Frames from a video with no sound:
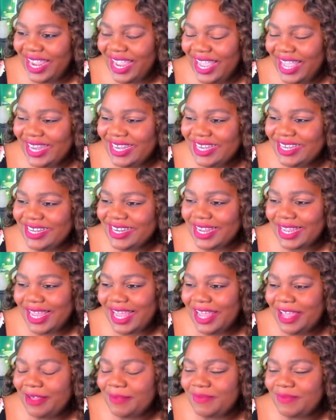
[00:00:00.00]
And
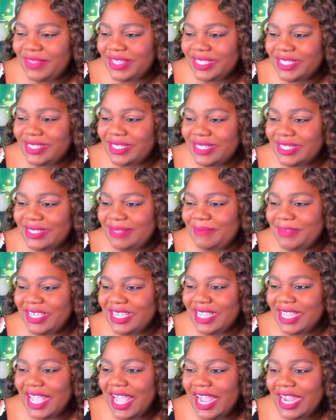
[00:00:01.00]
this is
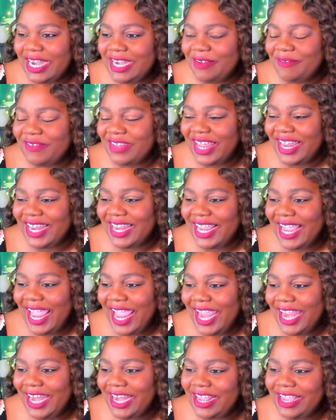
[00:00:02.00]
me kind of like
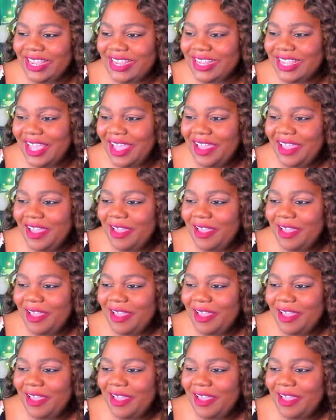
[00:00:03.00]
hating